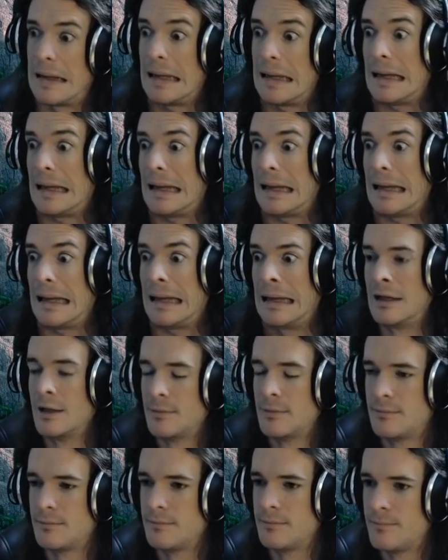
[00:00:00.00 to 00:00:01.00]
ah!
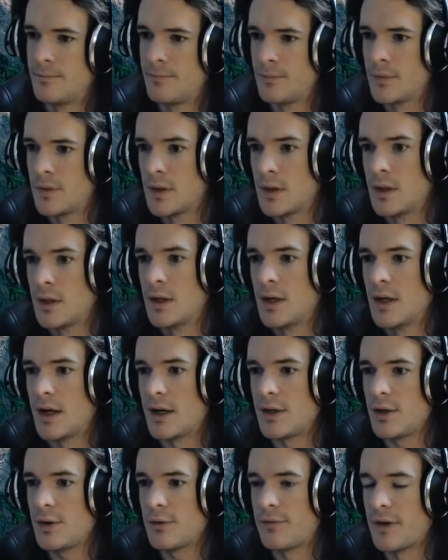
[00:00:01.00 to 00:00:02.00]
How
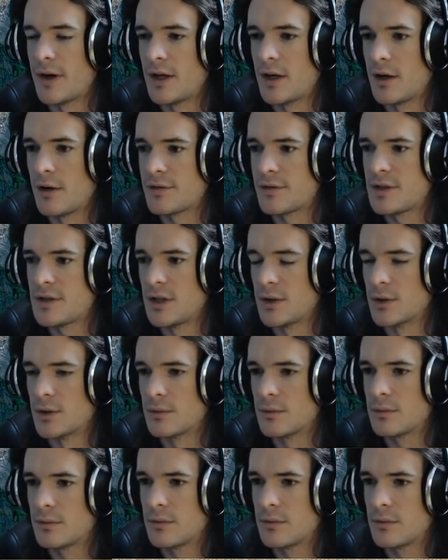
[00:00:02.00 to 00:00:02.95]
do you fight off tilt?